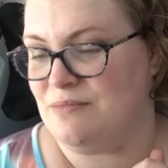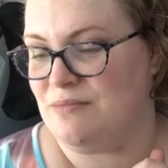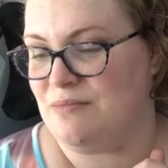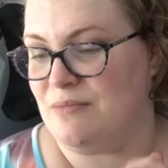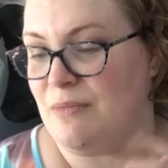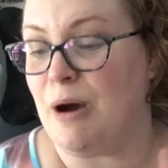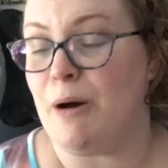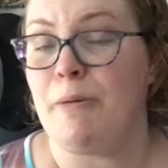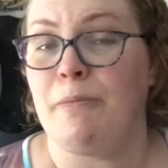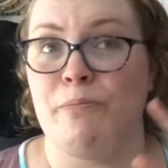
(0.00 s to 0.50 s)

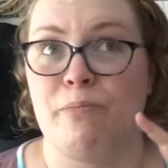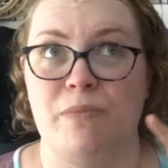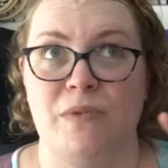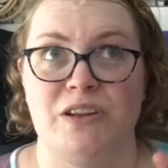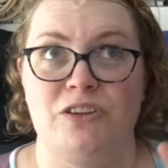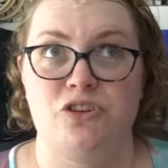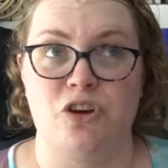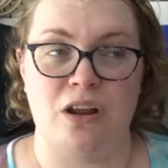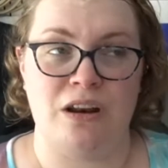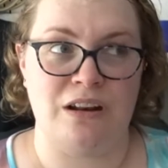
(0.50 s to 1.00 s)

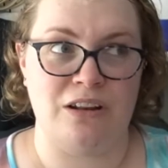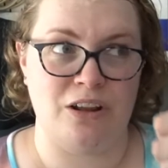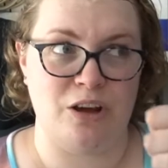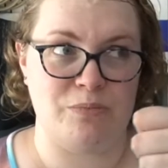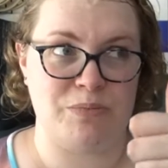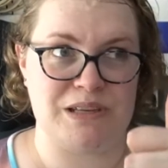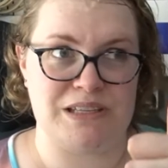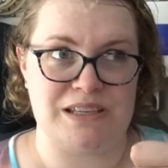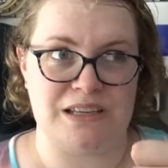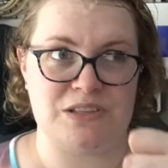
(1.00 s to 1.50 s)
not a lot
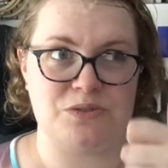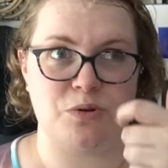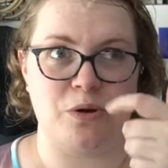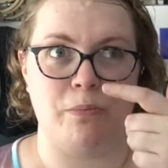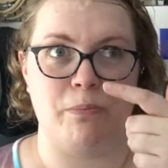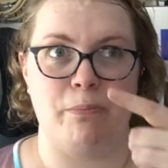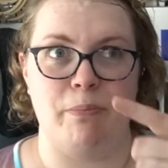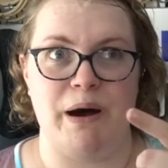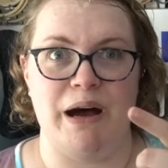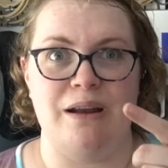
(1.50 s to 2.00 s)
been done to
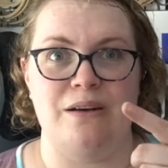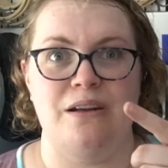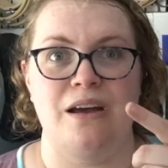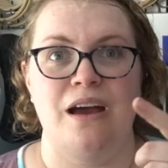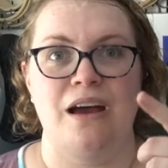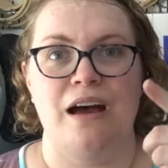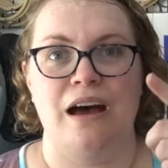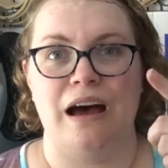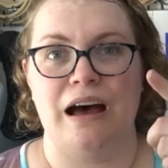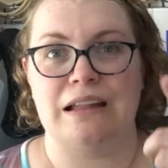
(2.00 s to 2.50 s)
it, but
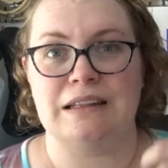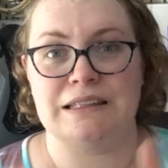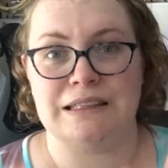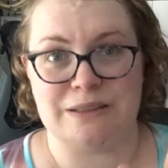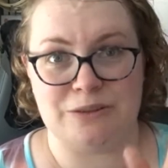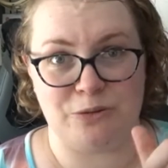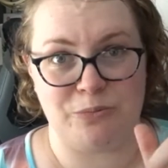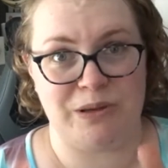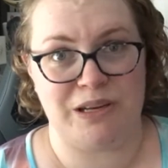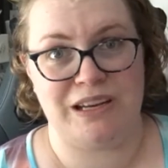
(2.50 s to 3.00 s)
a
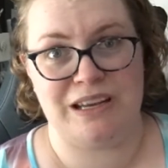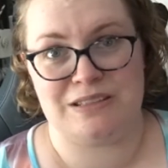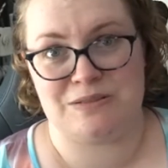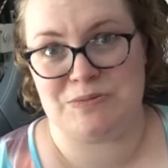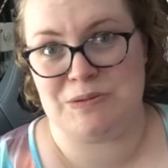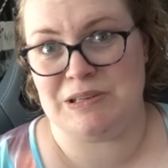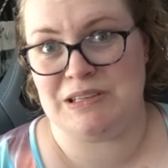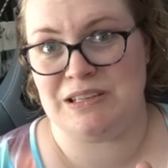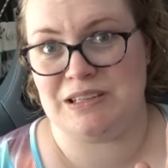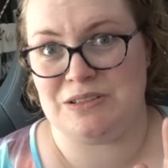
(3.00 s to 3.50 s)
little bit has
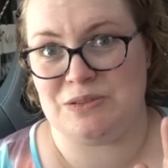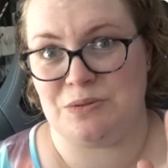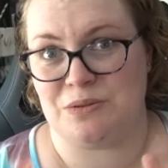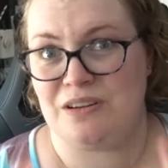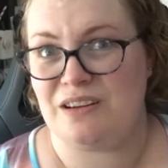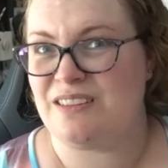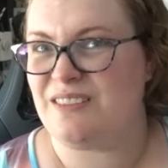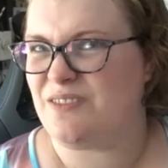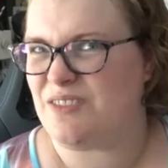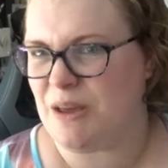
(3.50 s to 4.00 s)
been done to
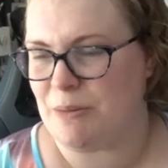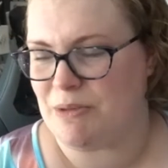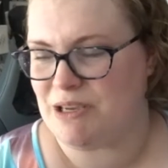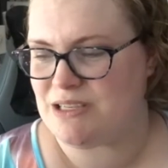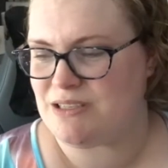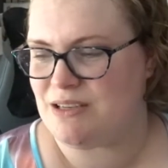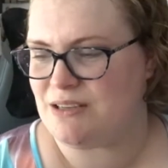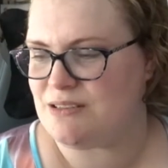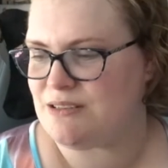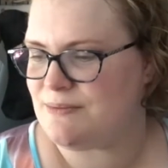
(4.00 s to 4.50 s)
it, if that
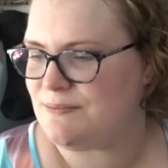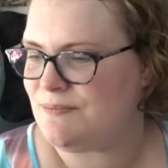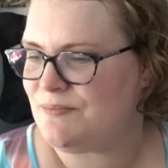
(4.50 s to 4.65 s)
makes sense.